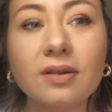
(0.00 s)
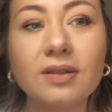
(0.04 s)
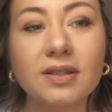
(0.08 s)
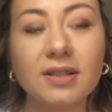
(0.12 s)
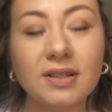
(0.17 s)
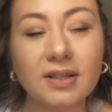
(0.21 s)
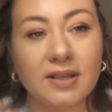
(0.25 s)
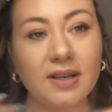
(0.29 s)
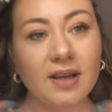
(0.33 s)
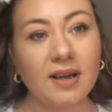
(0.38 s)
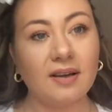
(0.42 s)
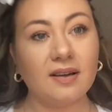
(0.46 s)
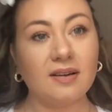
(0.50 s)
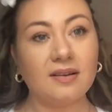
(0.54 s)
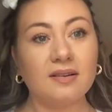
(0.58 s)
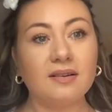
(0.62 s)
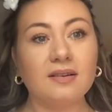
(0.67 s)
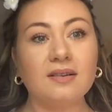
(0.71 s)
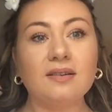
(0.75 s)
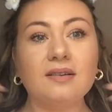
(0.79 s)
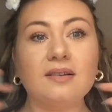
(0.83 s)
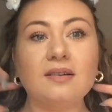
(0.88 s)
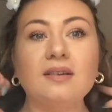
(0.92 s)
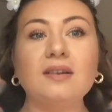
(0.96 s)
So yeah,
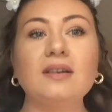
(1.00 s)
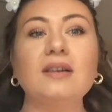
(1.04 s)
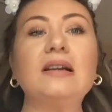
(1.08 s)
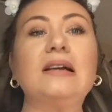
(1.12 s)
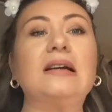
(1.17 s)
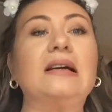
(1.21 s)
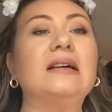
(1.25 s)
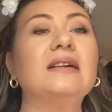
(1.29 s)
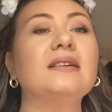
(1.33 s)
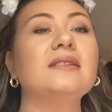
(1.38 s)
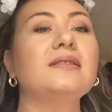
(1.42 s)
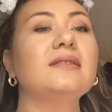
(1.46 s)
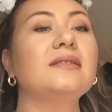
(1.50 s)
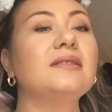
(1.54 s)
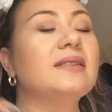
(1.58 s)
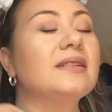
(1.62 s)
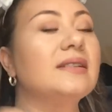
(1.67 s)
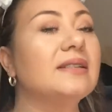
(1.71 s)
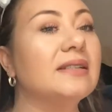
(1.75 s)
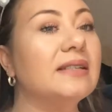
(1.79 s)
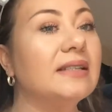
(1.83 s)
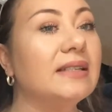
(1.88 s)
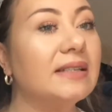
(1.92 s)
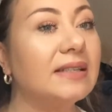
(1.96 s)

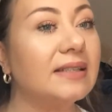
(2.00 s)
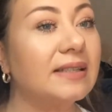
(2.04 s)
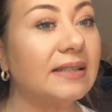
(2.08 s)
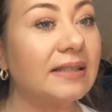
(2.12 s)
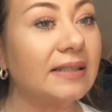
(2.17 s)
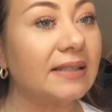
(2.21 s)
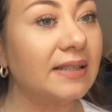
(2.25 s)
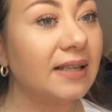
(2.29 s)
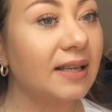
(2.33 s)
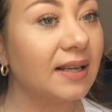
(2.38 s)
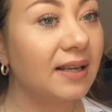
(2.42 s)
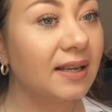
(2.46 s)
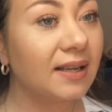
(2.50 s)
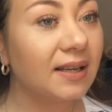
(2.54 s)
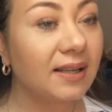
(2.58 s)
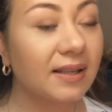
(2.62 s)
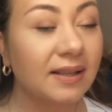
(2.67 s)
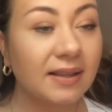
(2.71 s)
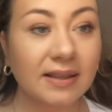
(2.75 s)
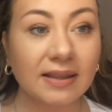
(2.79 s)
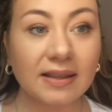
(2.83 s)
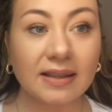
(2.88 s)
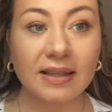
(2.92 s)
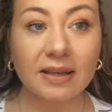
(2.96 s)
this is
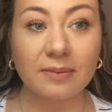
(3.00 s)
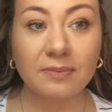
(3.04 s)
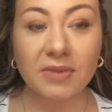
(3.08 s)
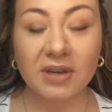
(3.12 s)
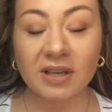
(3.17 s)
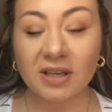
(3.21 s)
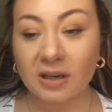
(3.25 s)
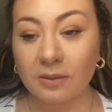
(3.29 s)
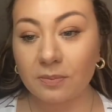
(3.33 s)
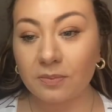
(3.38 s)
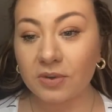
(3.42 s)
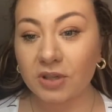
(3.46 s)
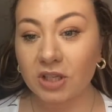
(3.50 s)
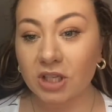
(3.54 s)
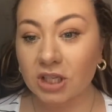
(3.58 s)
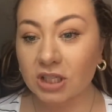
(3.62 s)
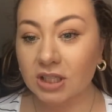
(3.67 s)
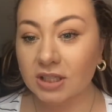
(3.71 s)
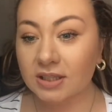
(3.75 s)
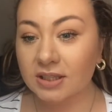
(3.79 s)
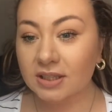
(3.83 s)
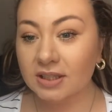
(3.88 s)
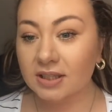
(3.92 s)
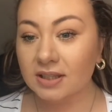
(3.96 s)
the makeup
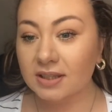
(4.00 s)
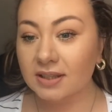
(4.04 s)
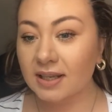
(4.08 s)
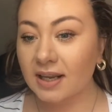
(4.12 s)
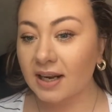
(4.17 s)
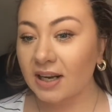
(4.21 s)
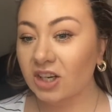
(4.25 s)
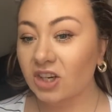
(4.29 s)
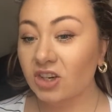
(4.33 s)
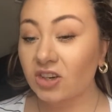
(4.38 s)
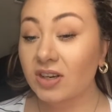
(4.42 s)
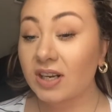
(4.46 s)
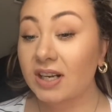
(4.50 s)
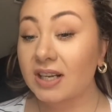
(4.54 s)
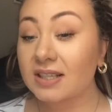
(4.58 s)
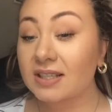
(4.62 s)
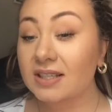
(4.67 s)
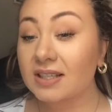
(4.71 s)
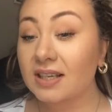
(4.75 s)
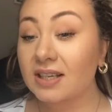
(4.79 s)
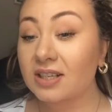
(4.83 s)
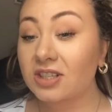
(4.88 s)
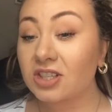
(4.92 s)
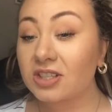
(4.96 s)
look that I created
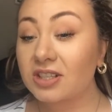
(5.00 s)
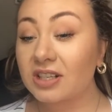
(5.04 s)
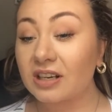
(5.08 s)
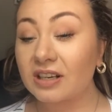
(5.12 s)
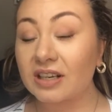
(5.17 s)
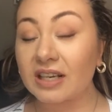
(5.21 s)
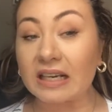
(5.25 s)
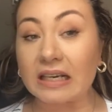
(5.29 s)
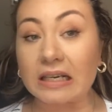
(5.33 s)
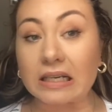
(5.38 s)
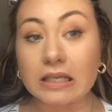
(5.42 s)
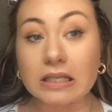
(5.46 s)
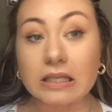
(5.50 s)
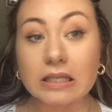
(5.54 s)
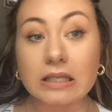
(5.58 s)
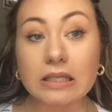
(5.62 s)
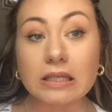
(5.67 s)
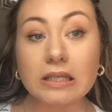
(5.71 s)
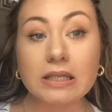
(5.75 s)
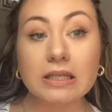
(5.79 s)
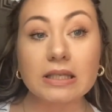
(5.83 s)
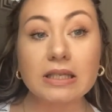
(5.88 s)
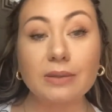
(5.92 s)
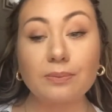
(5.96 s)
today. Just some kind of
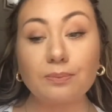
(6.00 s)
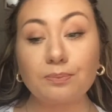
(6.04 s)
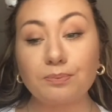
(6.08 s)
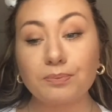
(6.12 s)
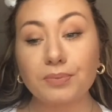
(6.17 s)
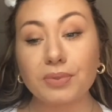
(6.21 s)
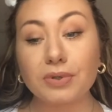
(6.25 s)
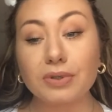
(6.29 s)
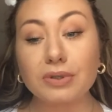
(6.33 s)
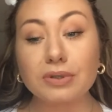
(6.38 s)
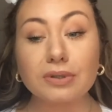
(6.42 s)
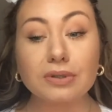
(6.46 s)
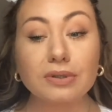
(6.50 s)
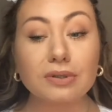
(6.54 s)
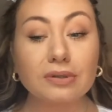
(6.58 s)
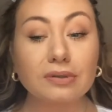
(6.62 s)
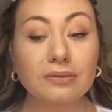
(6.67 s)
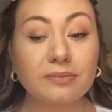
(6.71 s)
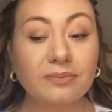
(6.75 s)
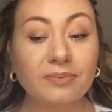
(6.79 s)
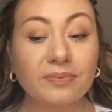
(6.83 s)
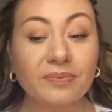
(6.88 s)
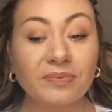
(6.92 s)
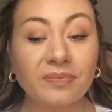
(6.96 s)
simple
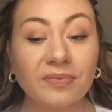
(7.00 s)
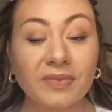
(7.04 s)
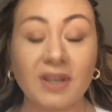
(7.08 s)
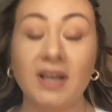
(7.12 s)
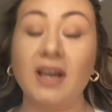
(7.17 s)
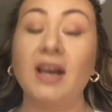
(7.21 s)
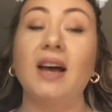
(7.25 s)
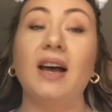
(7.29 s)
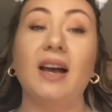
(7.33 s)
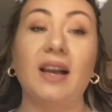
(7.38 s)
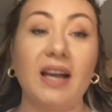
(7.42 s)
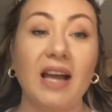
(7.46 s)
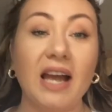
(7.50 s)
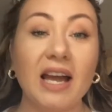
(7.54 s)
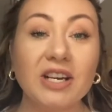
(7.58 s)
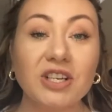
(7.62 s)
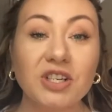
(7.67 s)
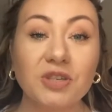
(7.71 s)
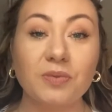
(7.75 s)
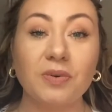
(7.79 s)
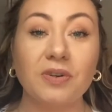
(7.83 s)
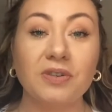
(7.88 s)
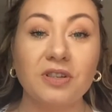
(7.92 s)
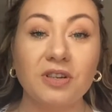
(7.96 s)
I kind of
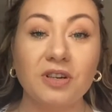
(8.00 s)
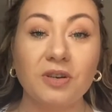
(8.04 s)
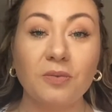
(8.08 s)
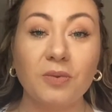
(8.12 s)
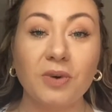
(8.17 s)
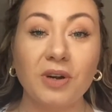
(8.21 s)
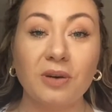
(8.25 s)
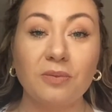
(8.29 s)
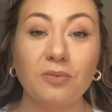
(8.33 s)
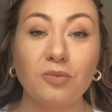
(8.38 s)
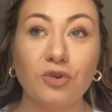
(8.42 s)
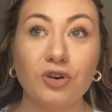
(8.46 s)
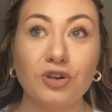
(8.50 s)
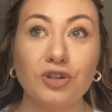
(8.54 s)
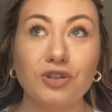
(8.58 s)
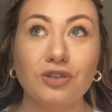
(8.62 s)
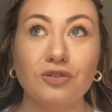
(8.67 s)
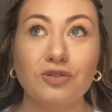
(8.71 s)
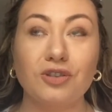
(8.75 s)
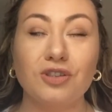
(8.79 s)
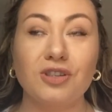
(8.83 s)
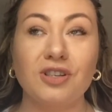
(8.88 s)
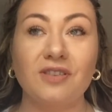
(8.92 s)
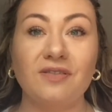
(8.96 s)
just wanted to wear more so
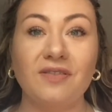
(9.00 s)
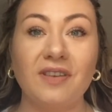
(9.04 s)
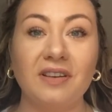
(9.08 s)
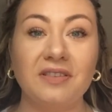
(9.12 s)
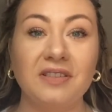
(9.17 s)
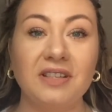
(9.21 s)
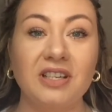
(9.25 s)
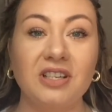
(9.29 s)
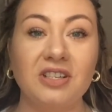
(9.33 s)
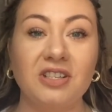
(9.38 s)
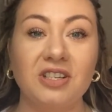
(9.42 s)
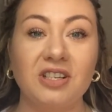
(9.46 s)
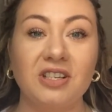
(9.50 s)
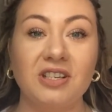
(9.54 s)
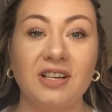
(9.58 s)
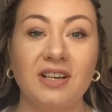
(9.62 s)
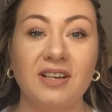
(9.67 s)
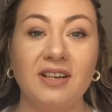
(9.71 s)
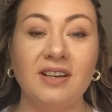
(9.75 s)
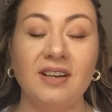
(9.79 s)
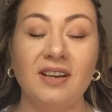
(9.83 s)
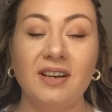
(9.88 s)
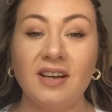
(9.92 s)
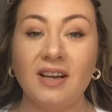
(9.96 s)
just a
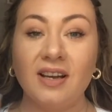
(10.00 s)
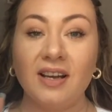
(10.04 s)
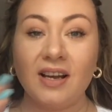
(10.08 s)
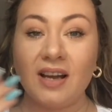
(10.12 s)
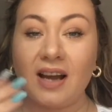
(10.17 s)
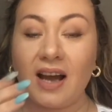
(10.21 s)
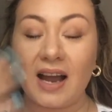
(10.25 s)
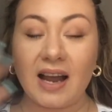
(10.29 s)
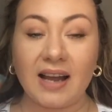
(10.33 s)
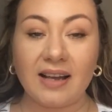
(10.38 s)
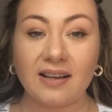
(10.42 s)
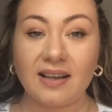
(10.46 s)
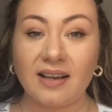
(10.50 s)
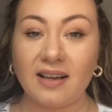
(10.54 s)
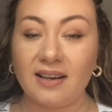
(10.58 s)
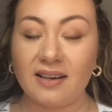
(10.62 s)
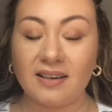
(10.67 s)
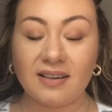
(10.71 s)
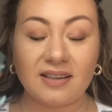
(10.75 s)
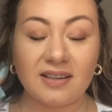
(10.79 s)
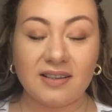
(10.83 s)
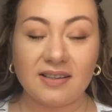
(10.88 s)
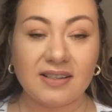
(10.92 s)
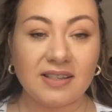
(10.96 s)
foundation
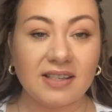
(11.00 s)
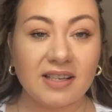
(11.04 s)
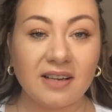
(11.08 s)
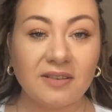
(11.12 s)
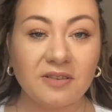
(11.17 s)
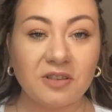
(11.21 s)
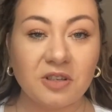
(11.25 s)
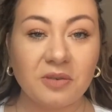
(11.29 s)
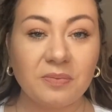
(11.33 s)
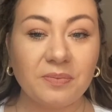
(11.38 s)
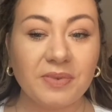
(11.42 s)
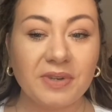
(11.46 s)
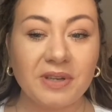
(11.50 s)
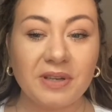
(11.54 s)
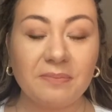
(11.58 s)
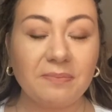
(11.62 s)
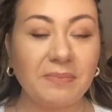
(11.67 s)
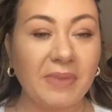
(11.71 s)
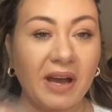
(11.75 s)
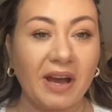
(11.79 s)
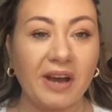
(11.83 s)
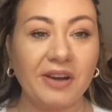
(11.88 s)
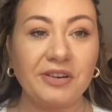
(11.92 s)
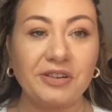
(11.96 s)
and conceal a little bit,
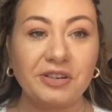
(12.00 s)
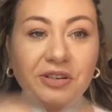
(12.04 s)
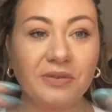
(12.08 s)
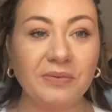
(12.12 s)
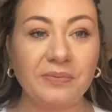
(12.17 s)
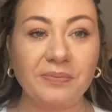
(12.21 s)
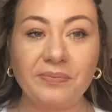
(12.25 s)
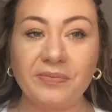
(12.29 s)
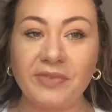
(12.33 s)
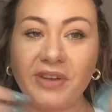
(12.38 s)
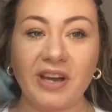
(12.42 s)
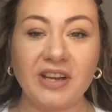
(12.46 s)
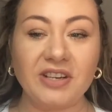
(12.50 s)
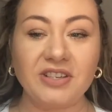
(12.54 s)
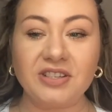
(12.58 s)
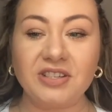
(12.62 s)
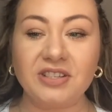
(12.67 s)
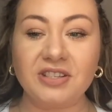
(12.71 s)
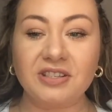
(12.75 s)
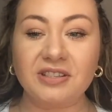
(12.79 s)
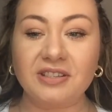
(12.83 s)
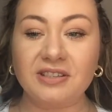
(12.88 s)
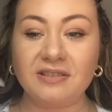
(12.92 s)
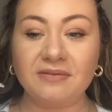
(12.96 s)
powder,
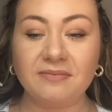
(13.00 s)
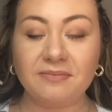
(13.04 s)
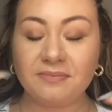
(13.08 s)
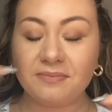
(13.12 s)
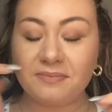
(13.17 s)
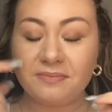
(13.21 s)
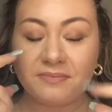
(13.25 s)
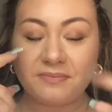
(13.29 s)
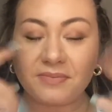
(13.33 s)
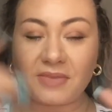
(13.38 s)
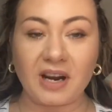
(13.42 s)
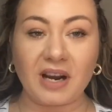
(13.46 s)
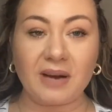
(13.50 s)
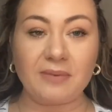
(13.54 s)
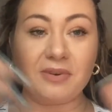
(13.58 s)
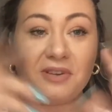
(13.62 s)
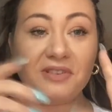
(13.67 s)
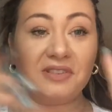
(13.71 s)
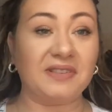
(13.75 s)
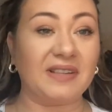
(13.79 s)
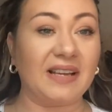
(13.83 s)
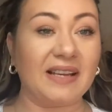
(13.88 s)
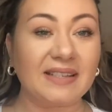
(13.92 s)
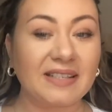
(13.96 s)
lashes,
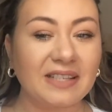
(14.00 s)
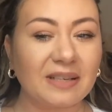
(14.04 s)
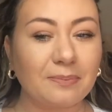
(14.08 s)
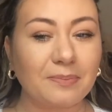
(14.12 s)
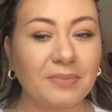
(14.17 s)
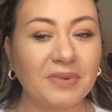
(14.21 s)
eyebrows, and that's it.